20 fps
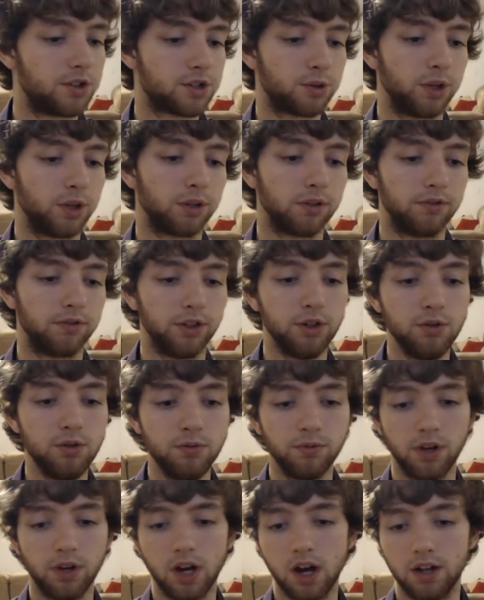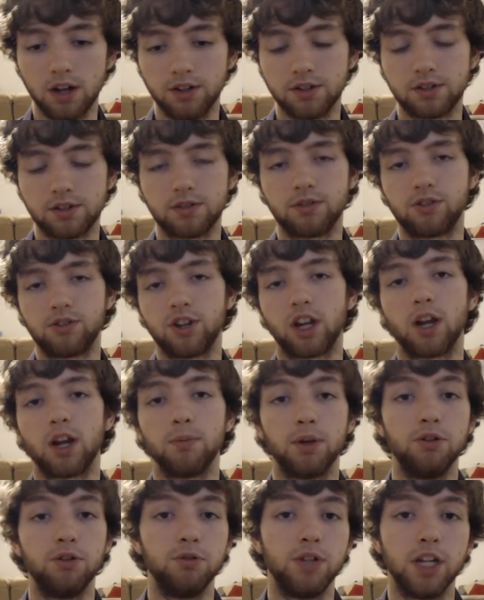And just a quick review. Uh, just check
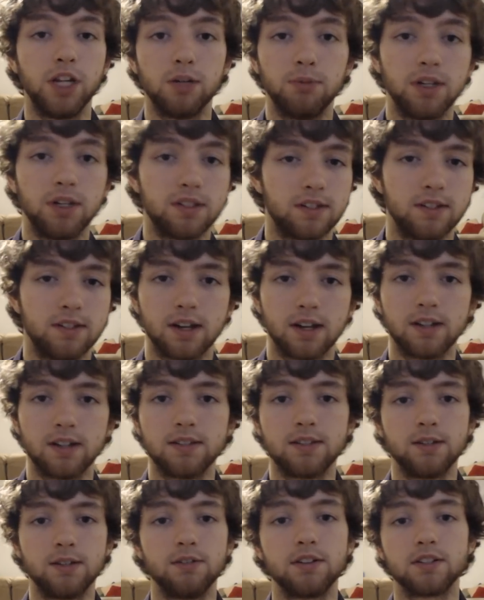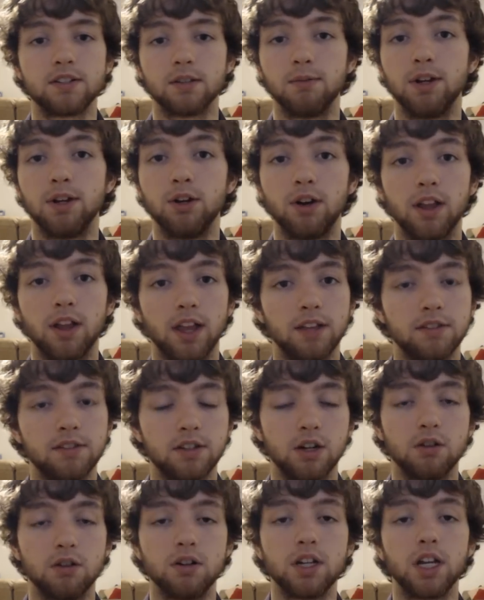out my new database design series. Let me know how
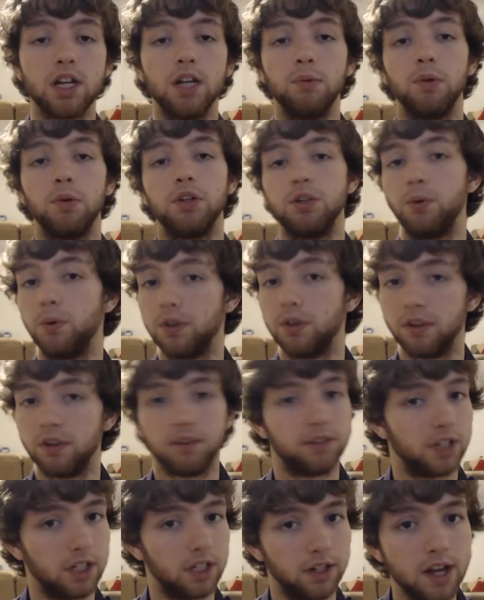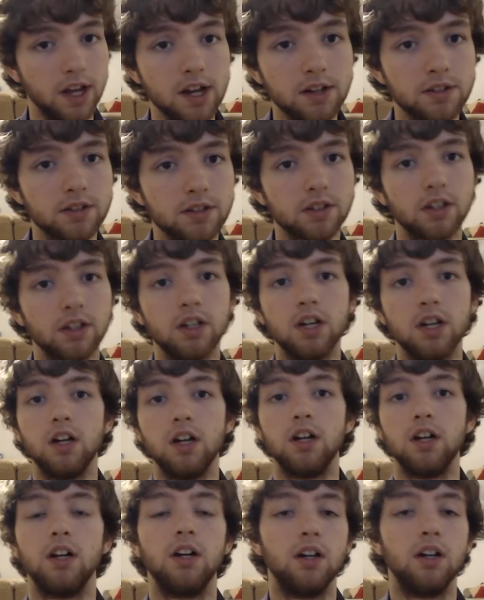that's going and what you want to see next.
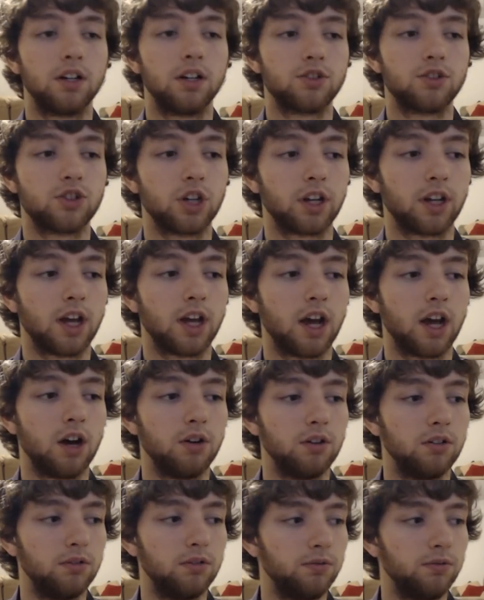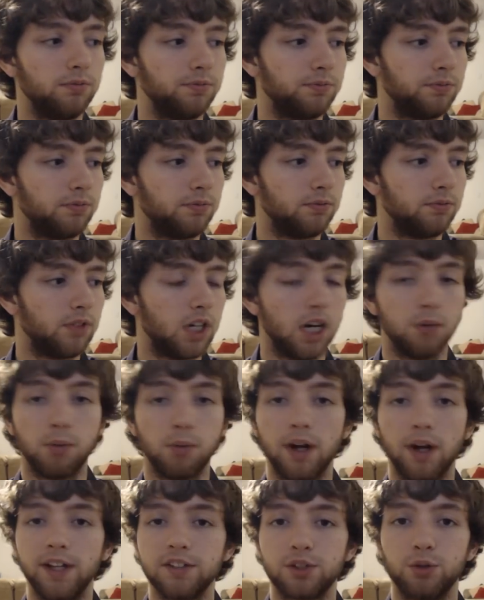Check out uh,
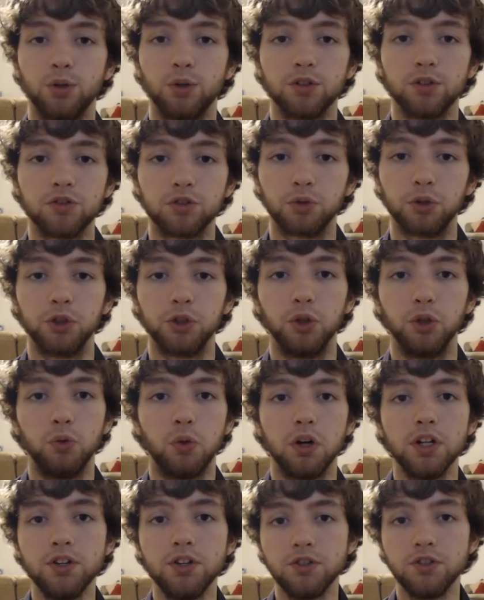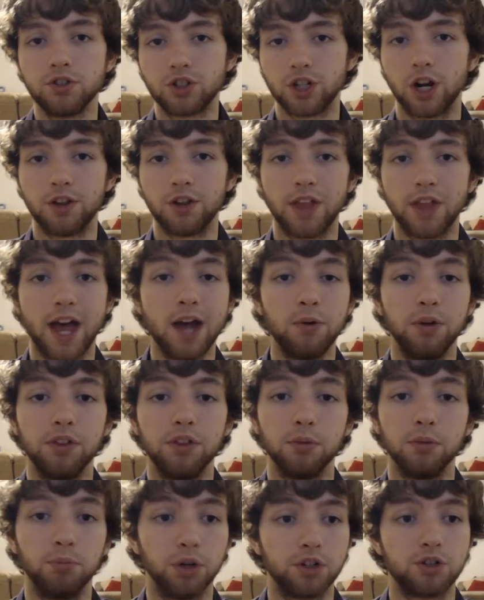MySQL tutorial one. Share that
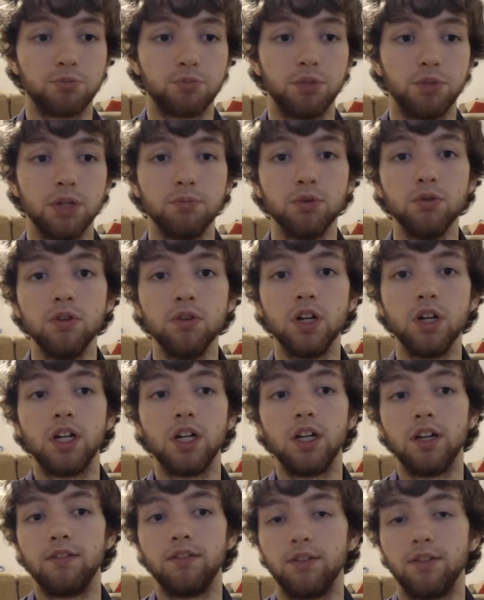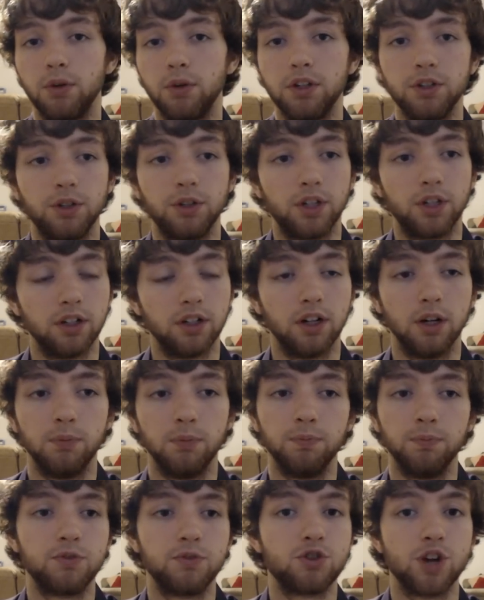with a bunch of people. If you want, you can
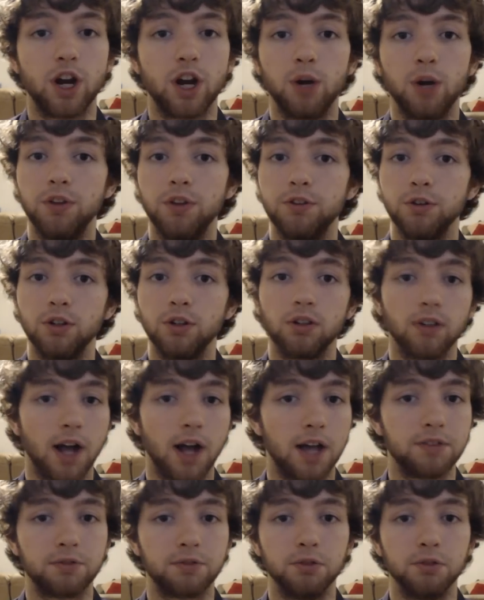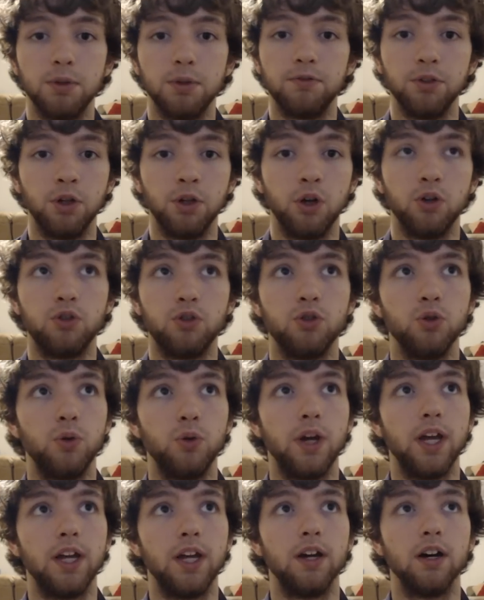um, share it with your classroom if you go
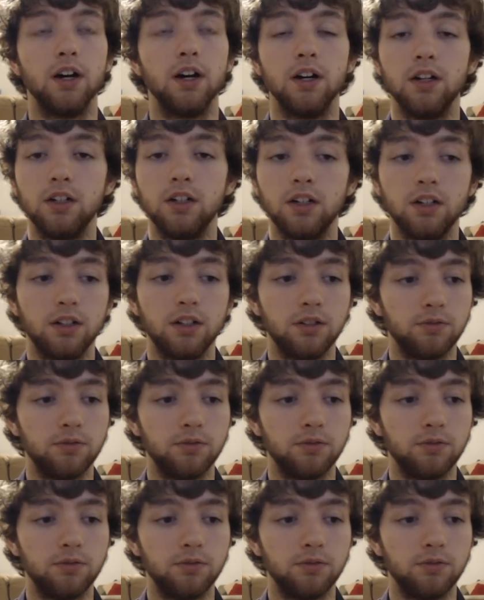to a uh,